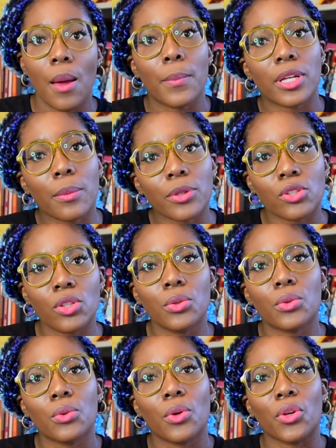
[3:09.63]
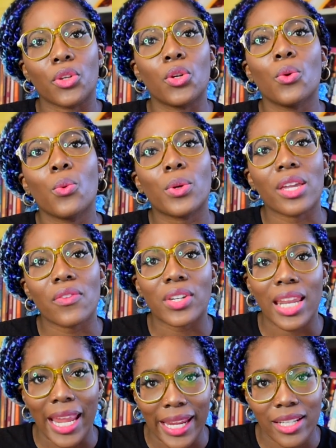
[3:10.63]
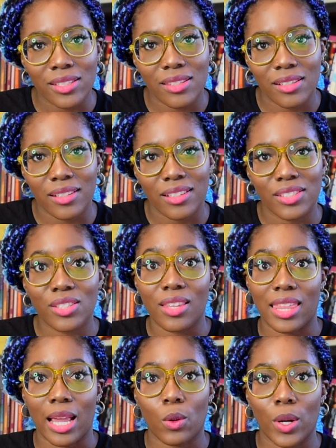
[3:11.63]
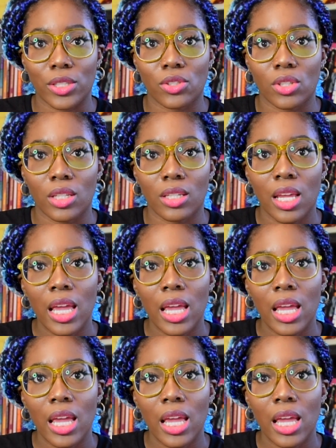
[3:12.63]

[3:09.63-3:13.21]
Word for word: but number two, you give an answer to that question.